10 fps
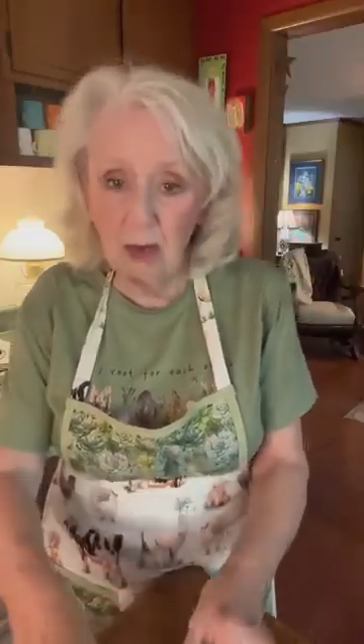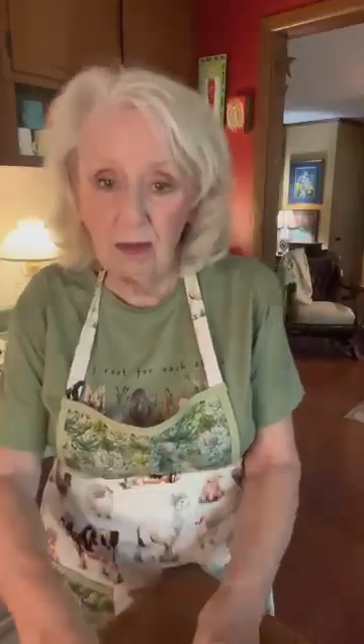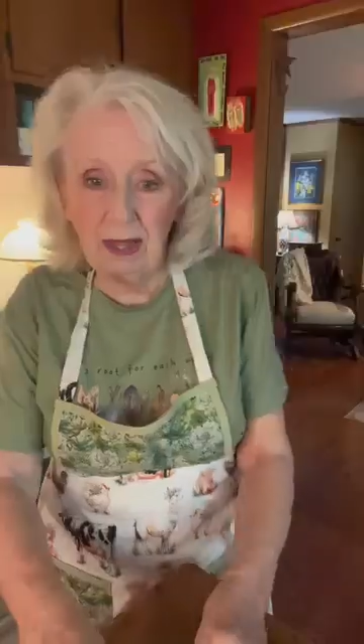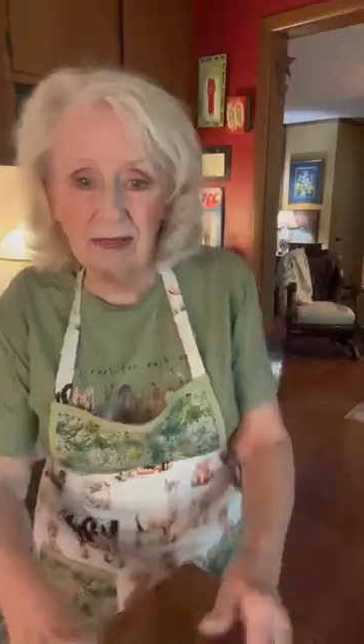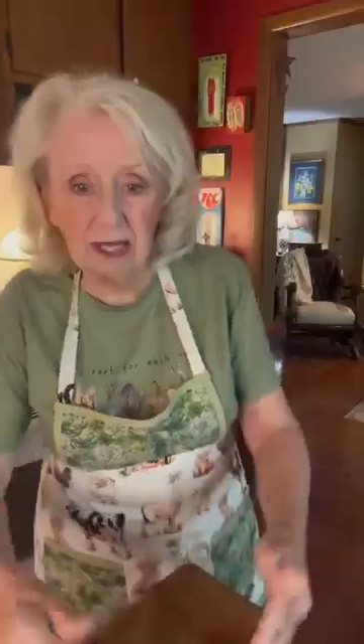
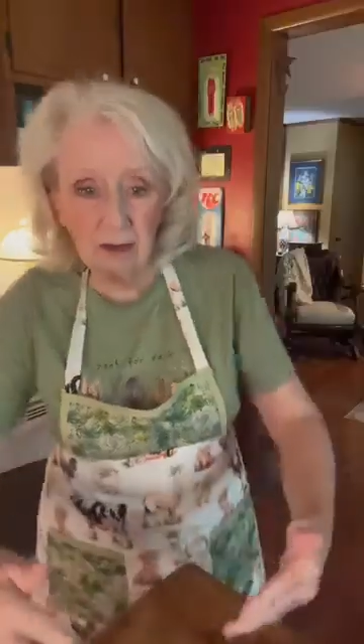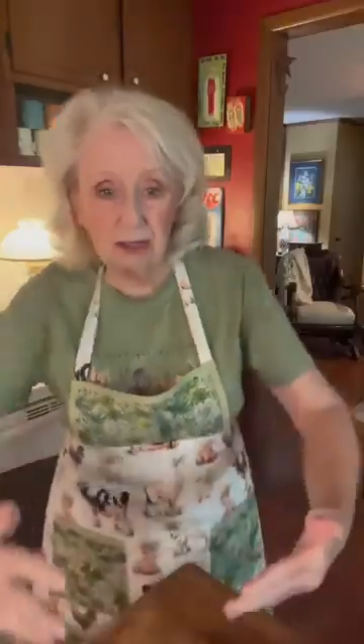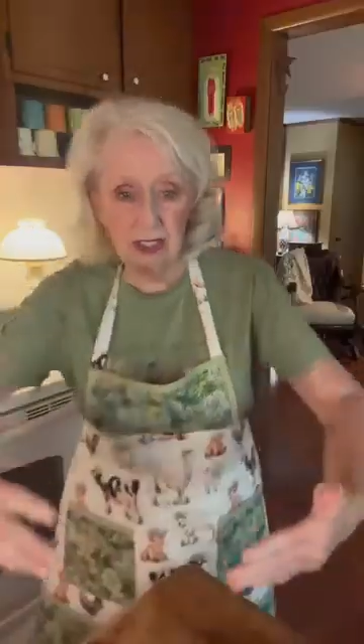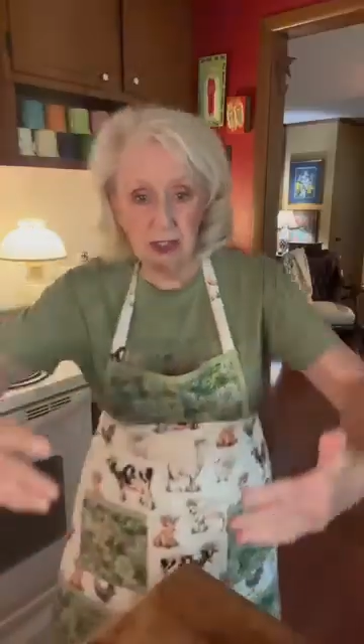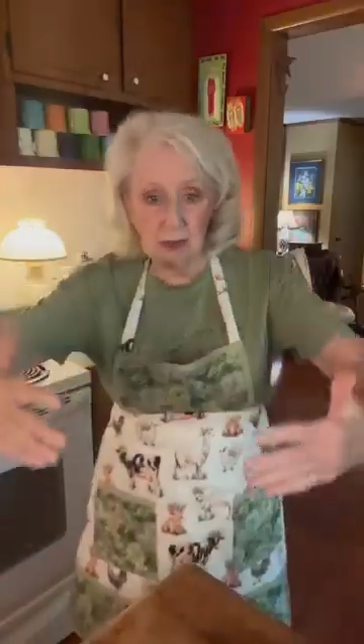That thing was
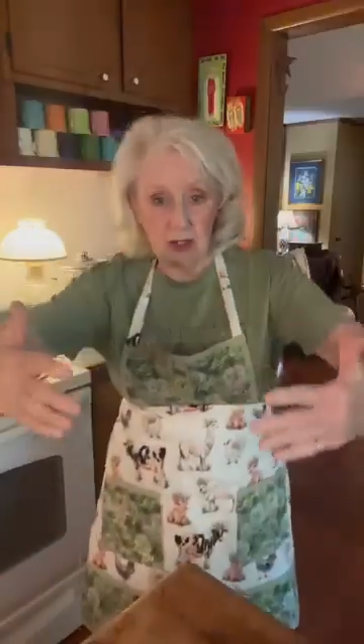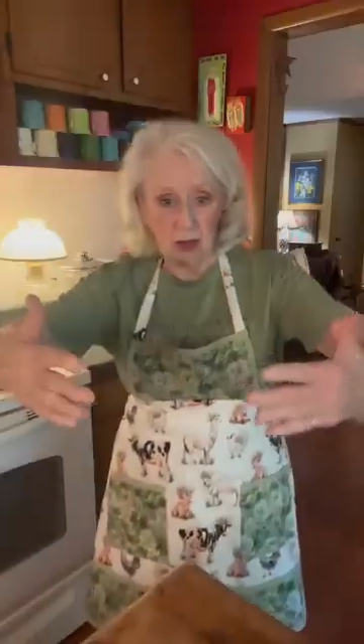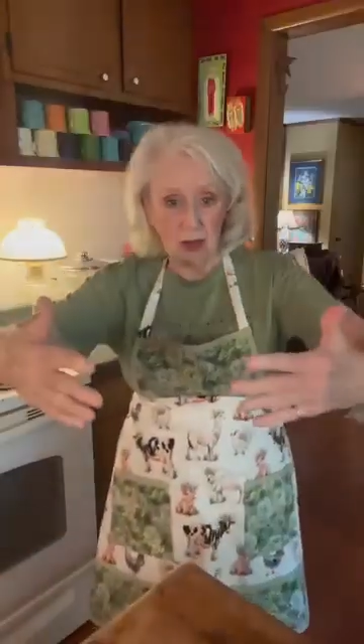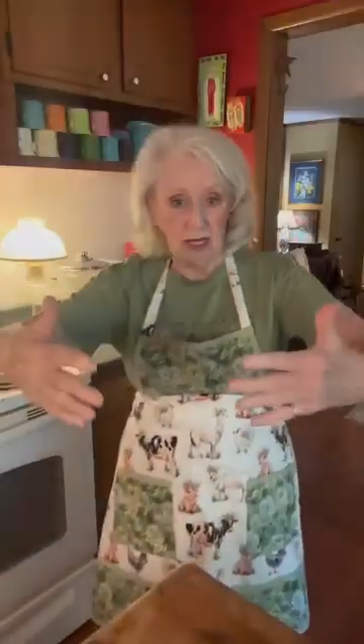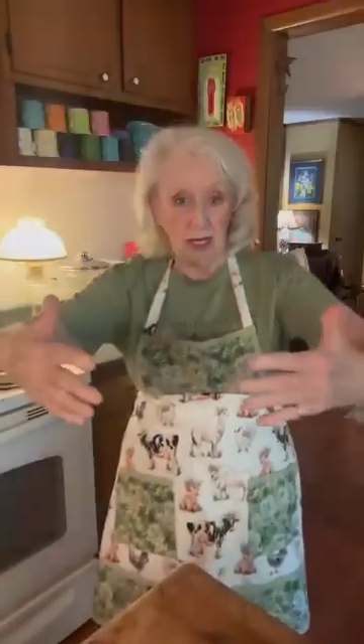this big
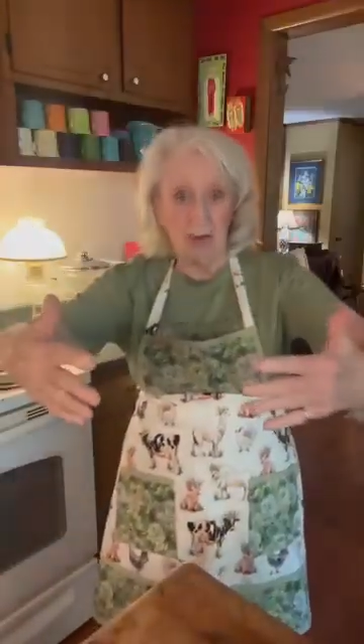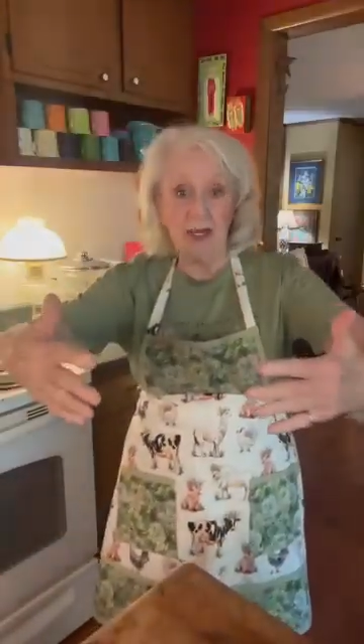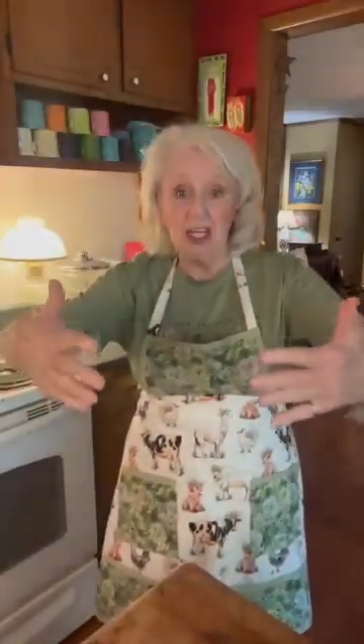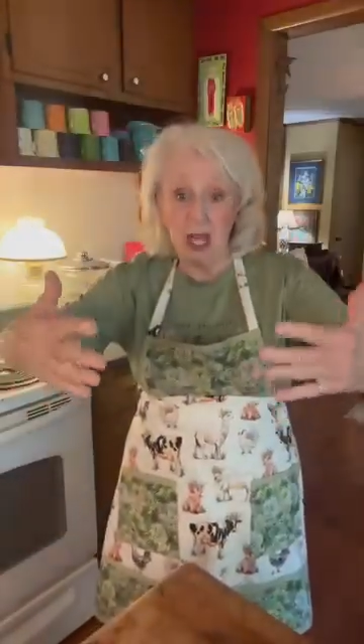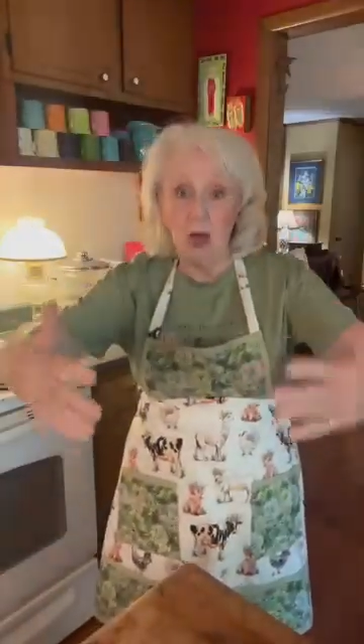around. I
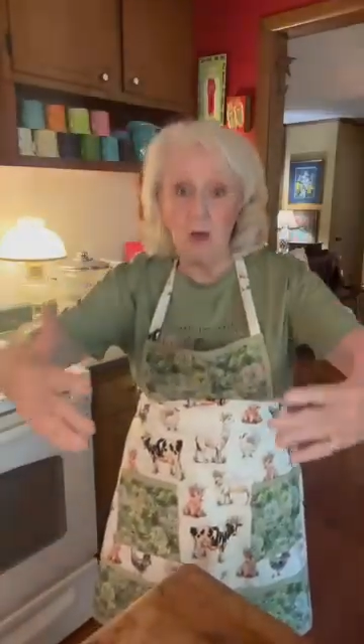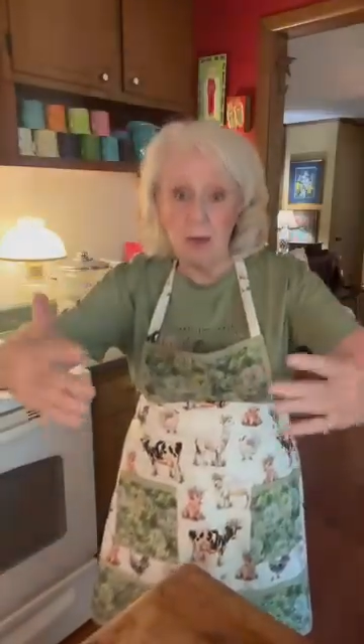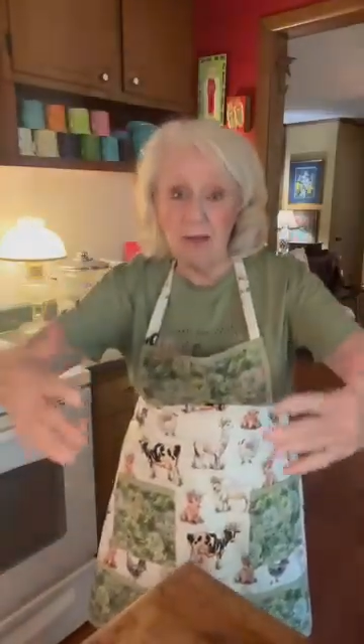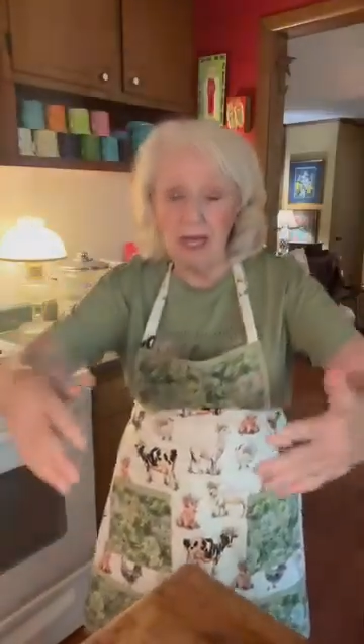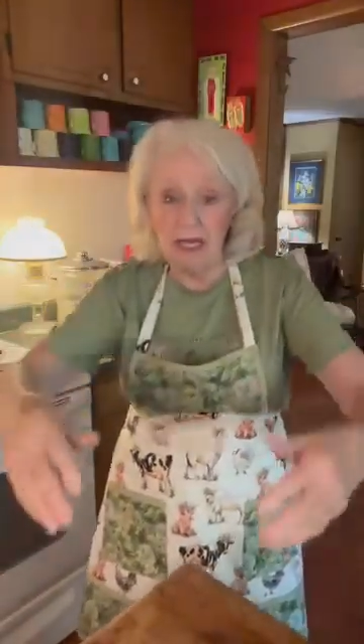mean, y'all, we
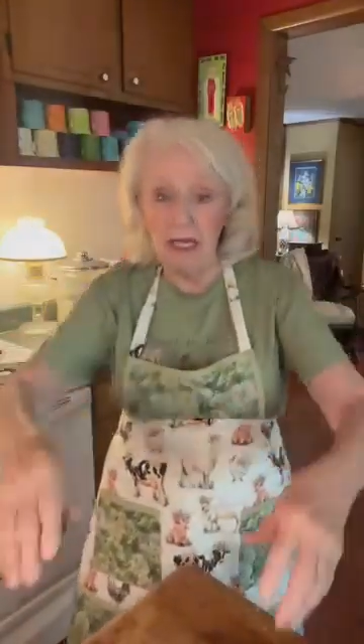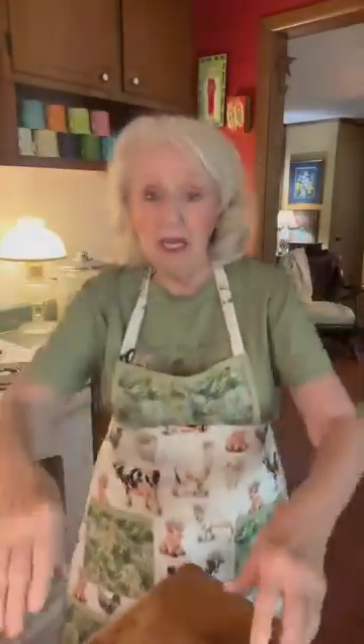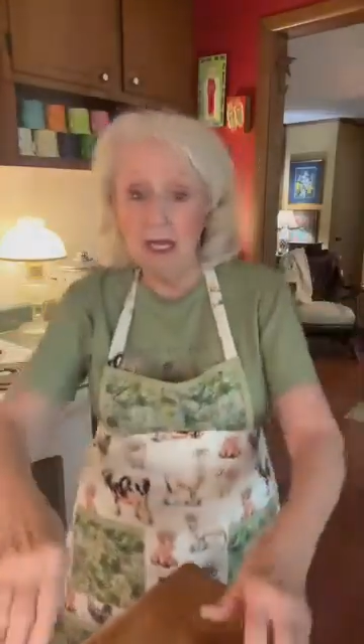made,